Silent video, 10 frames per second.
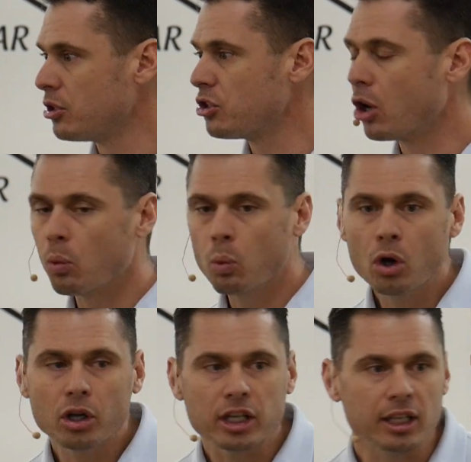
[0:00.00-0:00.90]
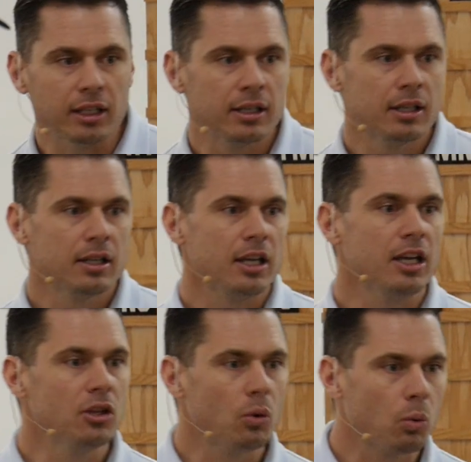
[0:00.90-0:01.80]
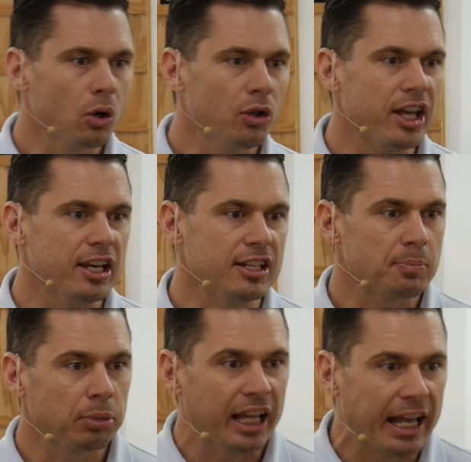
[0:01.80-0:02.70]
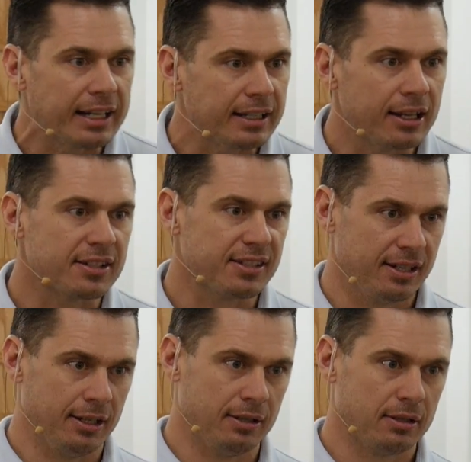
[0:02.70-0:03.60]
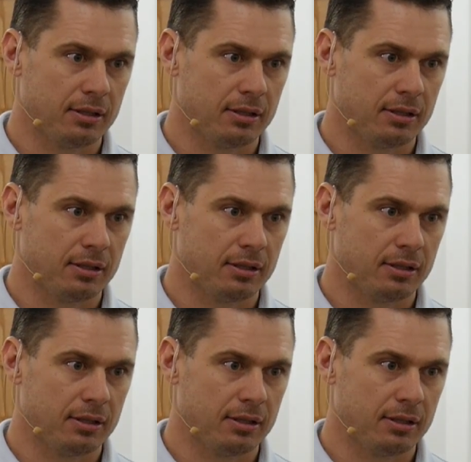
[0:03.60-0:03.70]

Start working in the world that he has planted us in.